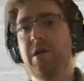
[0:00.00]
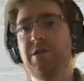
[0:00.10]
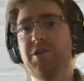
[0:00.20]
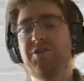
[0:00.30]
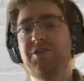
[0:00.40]

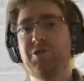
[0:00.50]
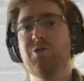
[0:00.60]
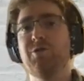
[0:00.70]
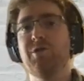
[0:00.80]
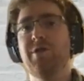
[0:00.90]
you
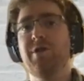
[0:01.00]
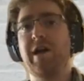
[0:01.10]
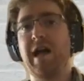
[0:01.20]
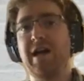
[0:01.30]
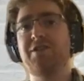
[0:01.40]
still
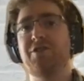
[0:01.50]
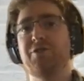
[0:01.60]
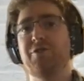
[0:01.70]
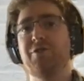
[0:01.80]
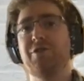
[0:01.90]
had
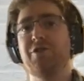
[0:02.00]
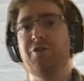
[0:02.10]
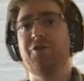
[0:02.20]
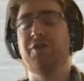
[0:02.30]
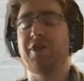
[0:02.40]
to
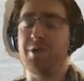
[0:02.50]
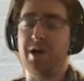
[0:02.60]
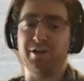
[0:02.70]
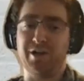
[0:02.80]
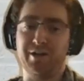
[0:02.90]
use the
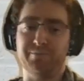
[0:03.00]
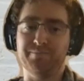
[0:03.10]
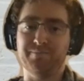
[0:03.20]
command line.